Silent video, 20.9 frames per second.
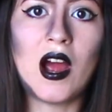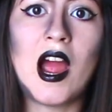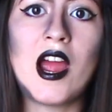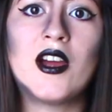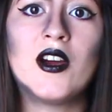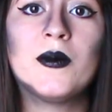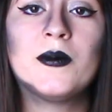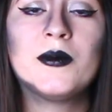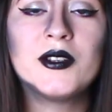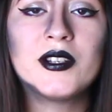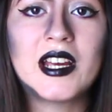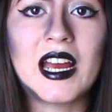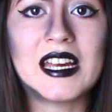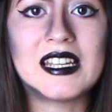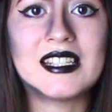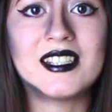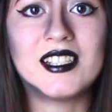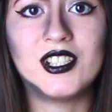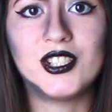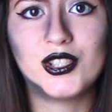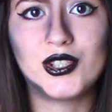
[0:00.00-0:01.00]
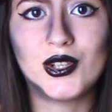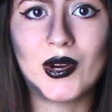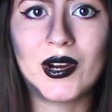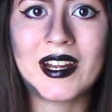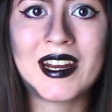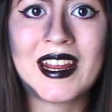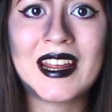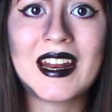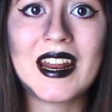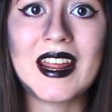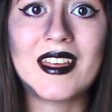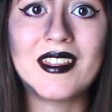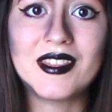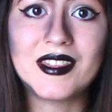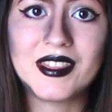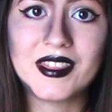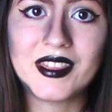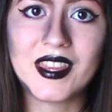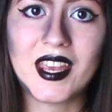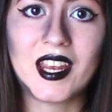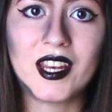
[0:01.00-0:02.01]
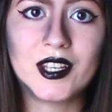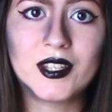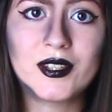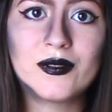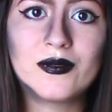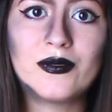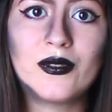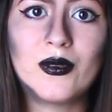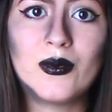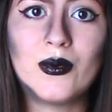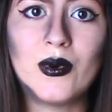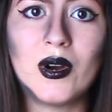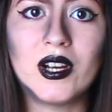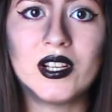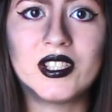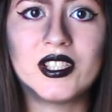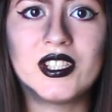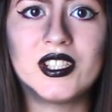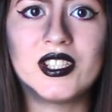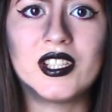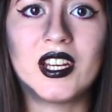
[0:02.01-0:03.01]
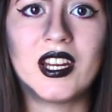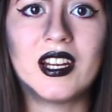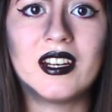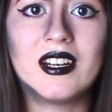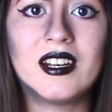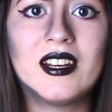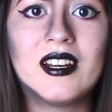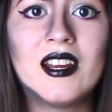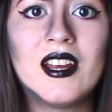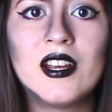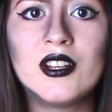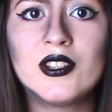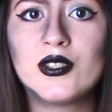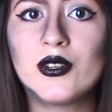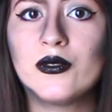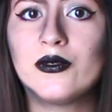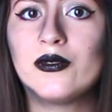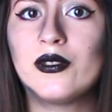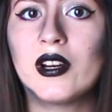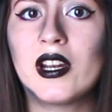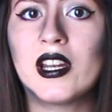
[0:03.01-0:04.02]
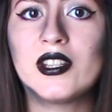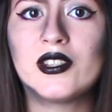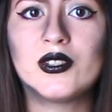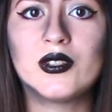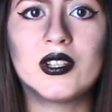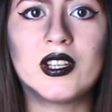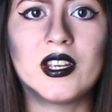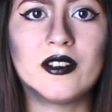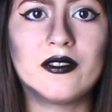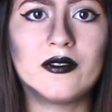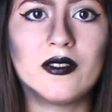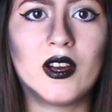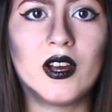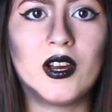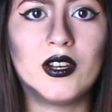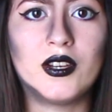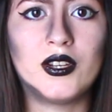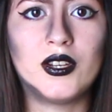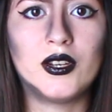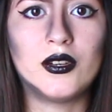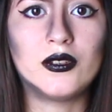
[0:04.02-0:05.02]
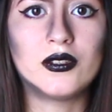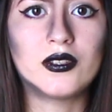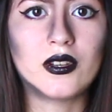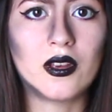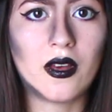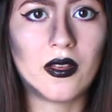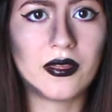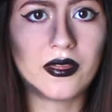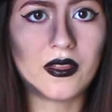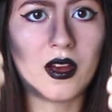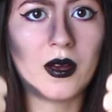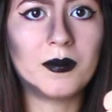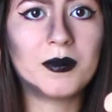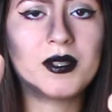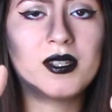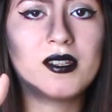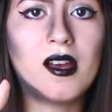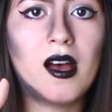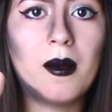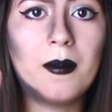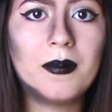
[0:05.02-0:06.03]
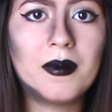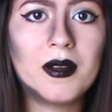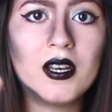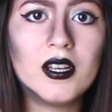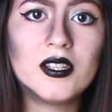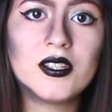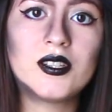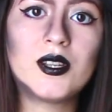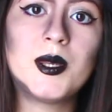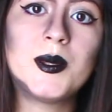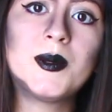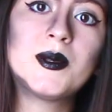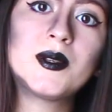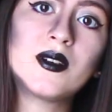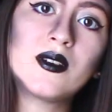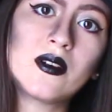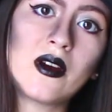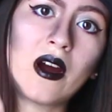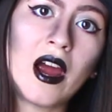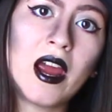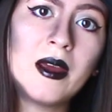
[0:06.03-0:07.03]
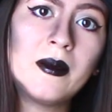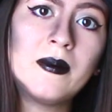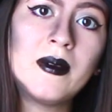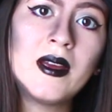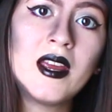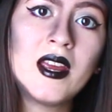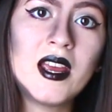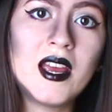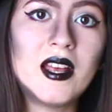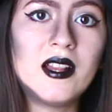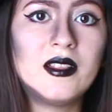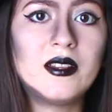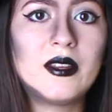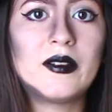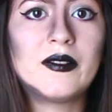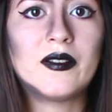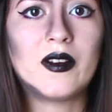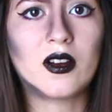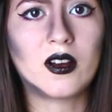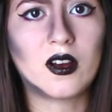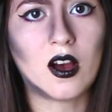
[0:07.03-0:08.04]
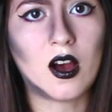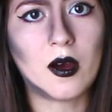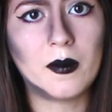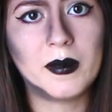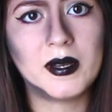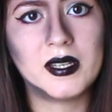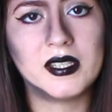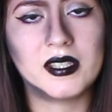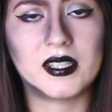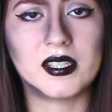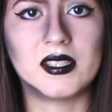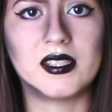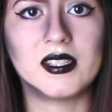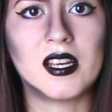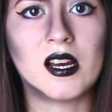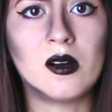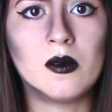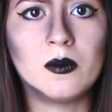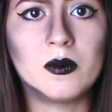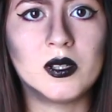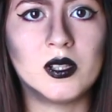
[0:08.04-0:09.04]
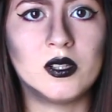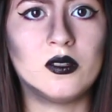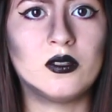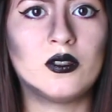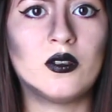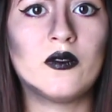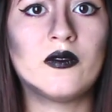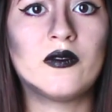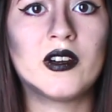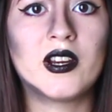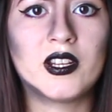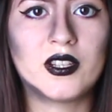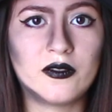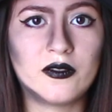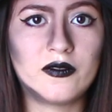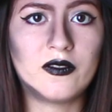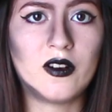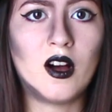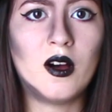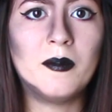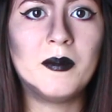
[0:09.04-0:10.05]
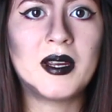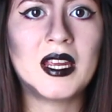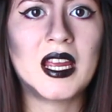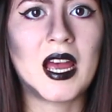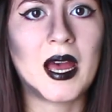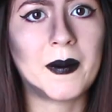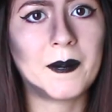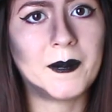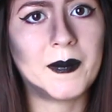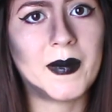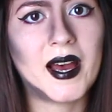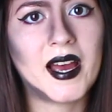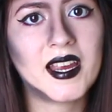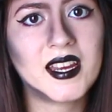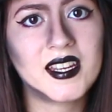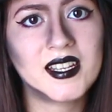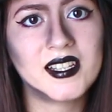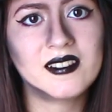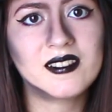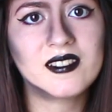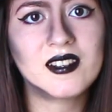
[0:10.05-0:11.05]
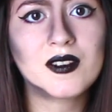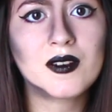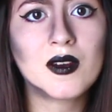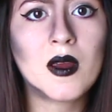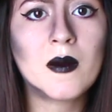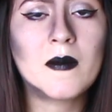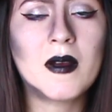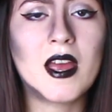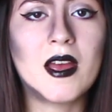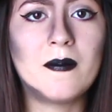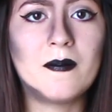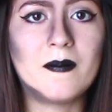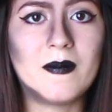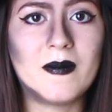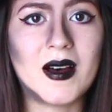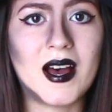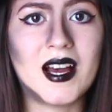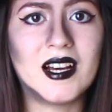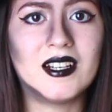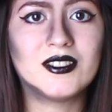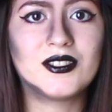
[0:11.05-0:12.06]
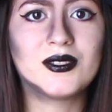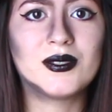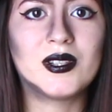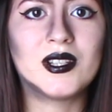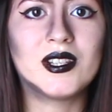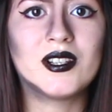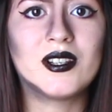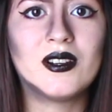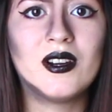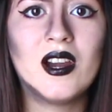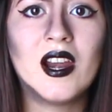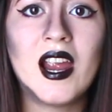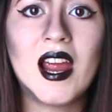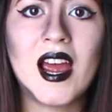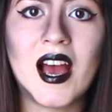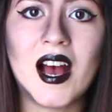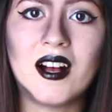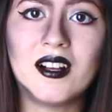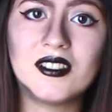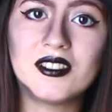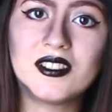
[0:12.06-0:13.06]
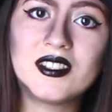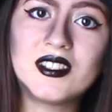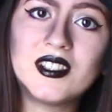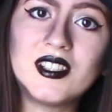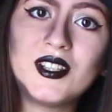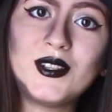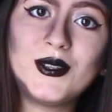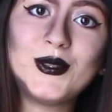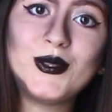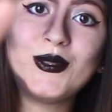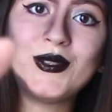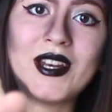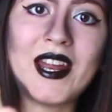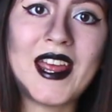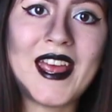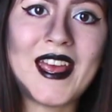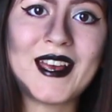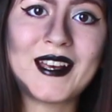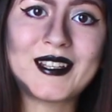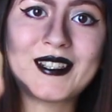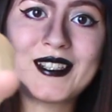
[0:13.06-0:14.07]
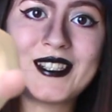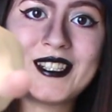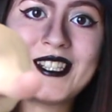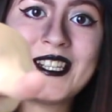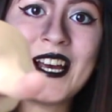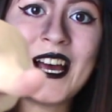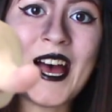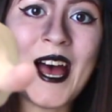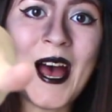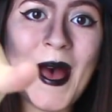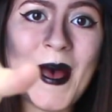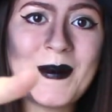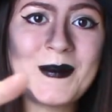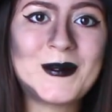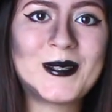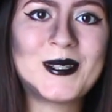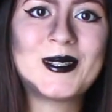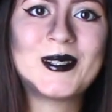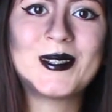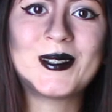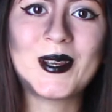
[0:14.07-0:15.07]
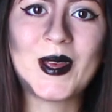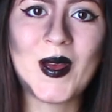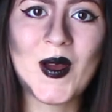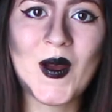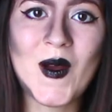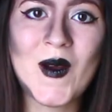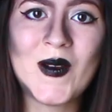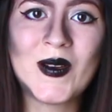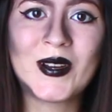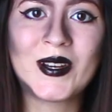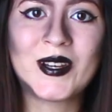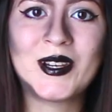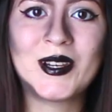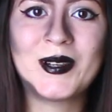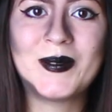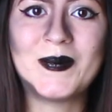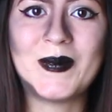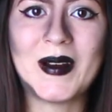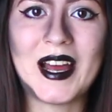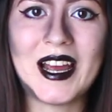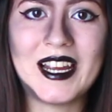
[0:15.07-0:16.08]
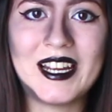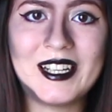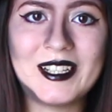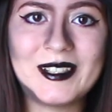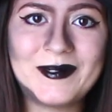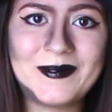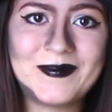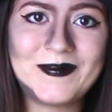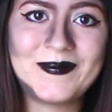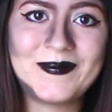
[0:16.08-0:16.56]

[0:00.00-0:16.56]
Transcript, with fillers: I hope you guys enjoyed it and thanks for watching. Don't forget to give a huge thumbs up subscribe, and leave a comment down below. Don't to follow me at my Instagram and my Twitter. I'll see you next time, so goodbye.